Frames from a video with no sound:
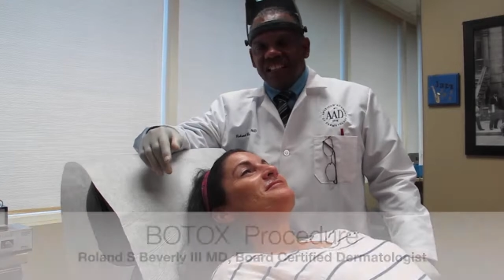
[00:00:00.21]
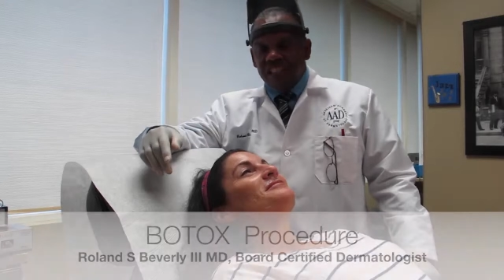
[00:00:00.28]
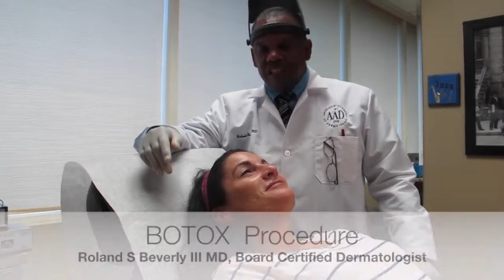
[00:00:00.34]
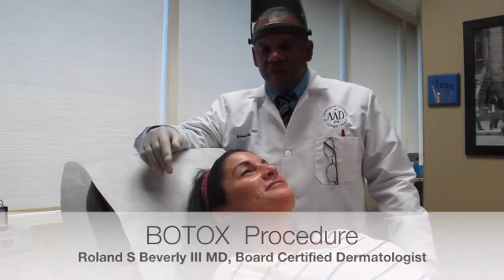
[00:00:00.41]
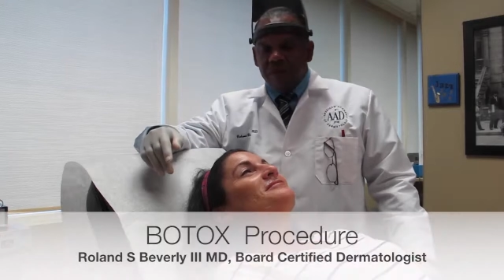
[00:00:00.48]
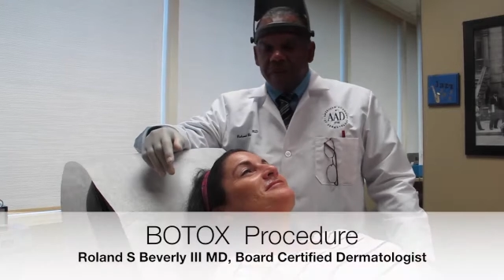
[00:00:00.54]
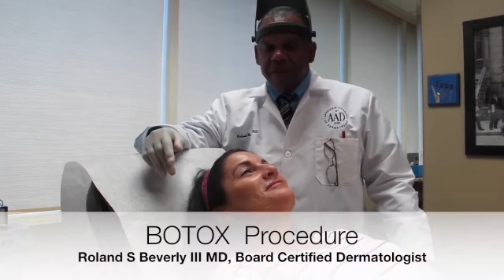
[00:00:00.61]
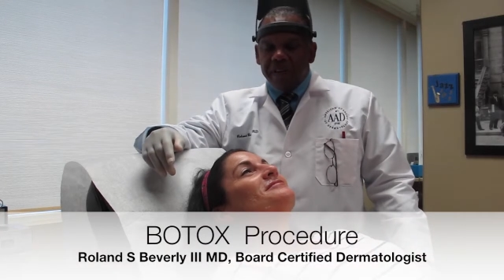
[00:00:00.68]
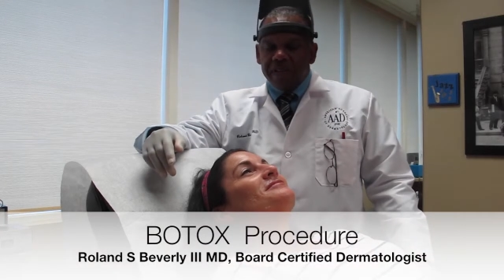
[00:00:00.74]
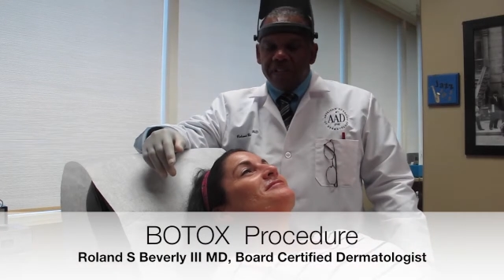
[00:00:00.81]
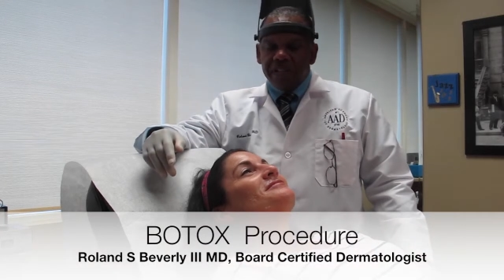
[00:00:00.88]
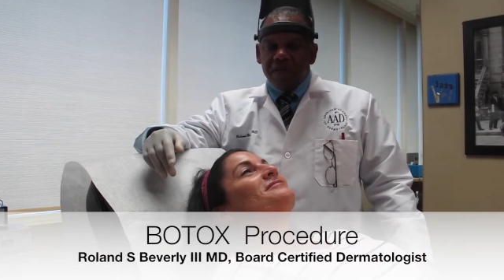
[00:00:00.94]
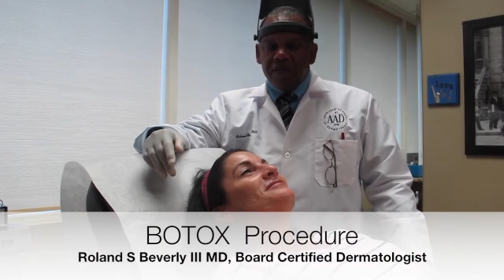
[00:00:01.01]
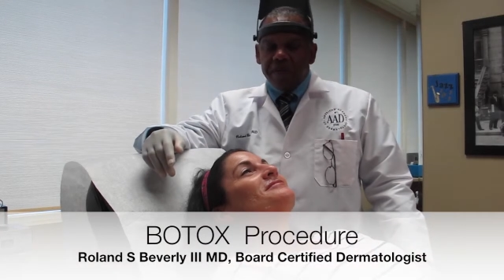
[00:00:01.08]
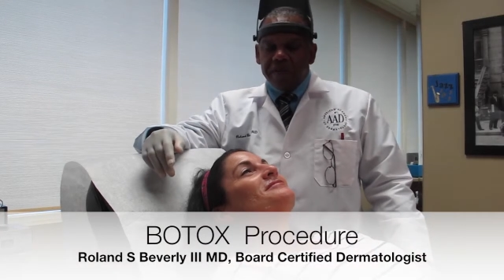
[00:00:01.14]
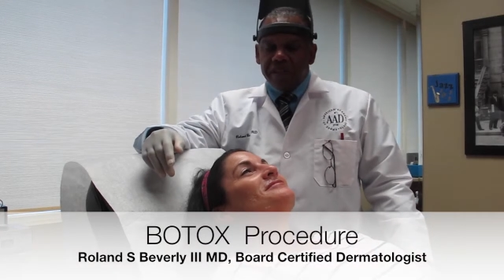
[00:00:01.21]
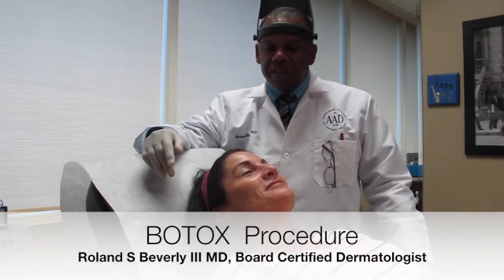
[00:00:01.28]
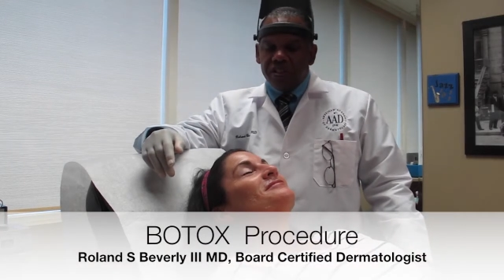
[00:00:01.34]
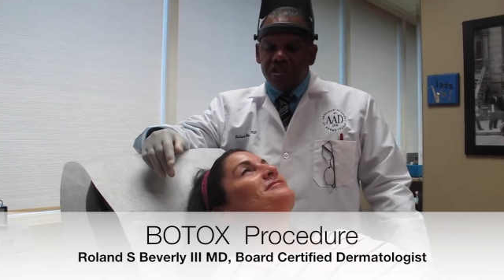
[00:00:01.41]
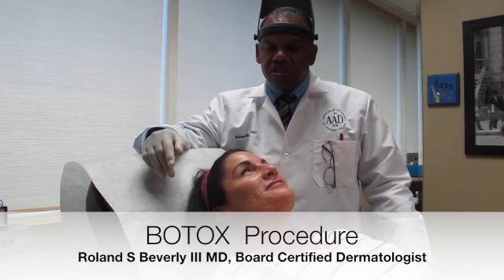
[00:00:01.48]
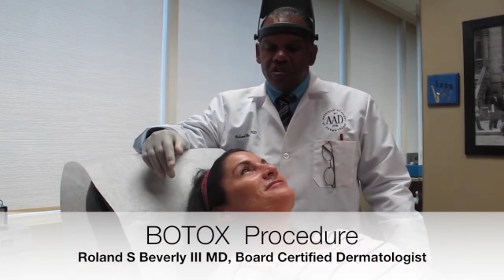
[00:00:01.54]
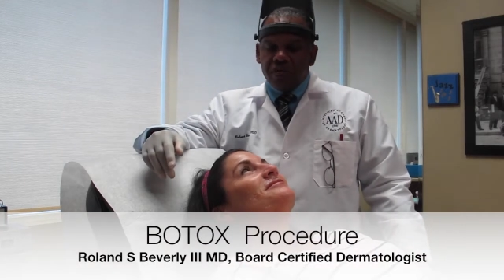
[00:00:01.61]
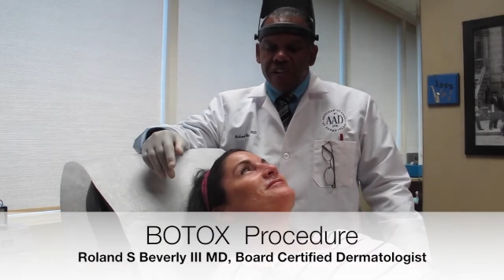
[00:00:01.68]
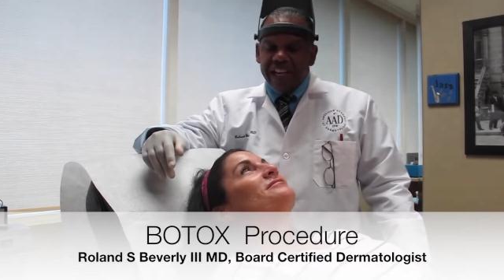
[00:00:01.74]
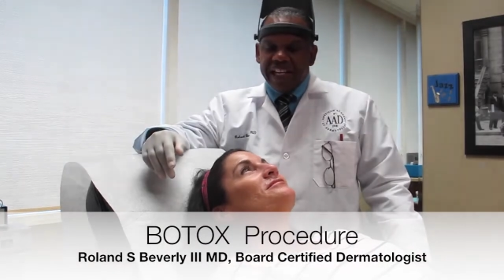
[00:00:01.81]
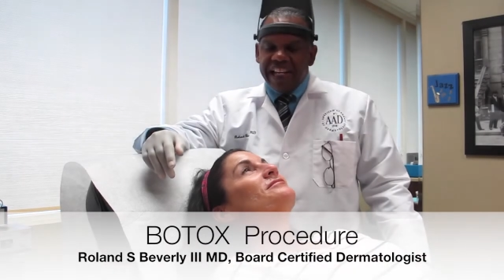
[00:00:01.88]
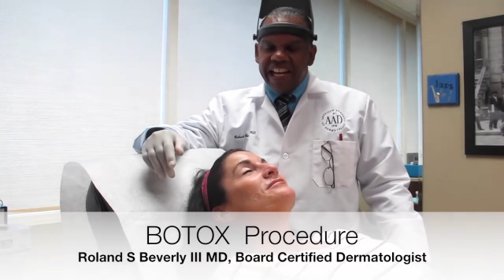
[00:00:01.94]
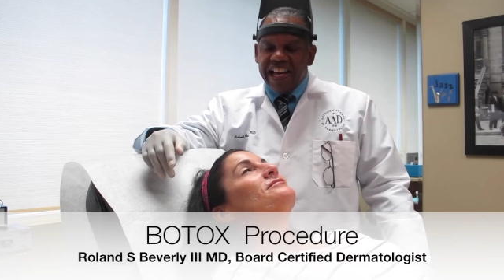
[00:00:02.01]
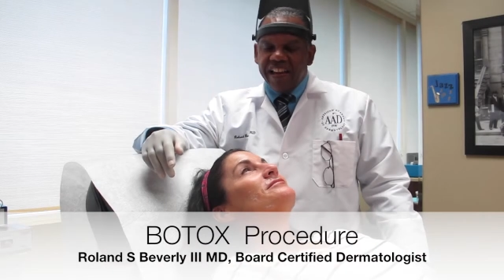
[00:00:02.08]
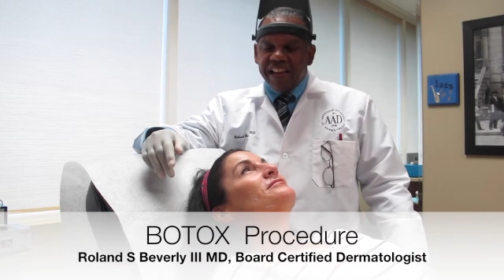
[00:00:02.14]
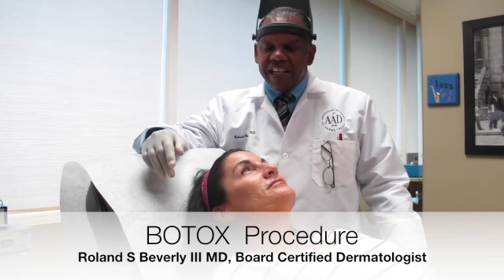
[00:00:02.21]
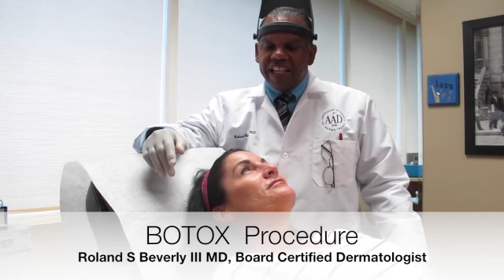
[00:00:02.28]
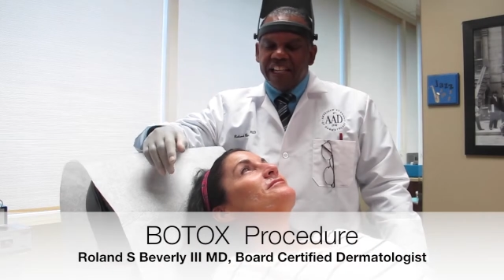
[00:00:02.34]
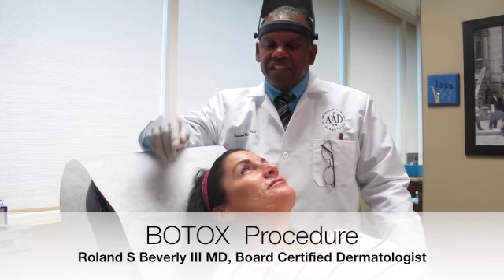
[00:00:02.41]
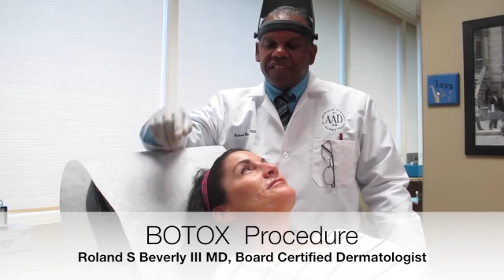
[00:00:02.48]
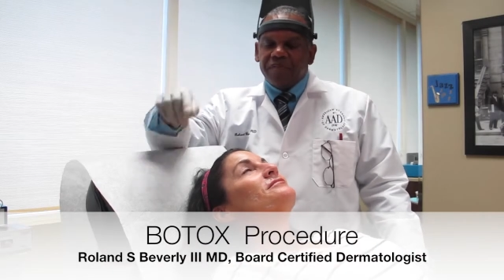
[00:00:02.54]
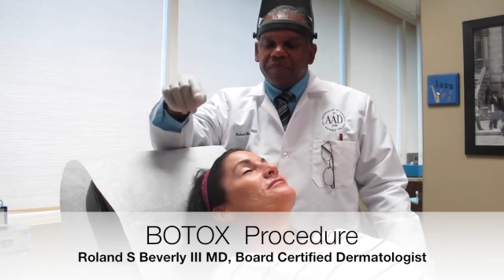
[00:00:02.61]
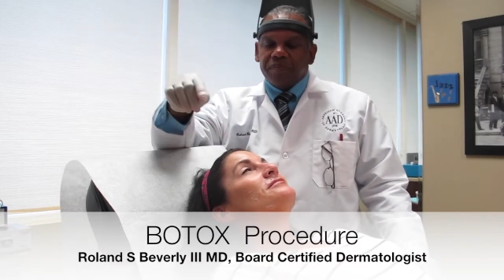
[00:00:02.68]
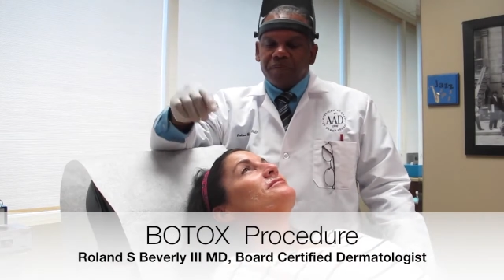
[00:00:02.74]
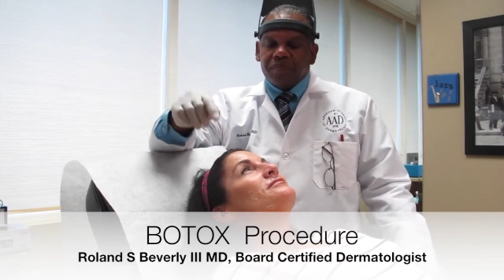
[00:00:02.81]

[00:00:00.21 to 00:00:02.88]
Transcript: So what we're gonna do right now is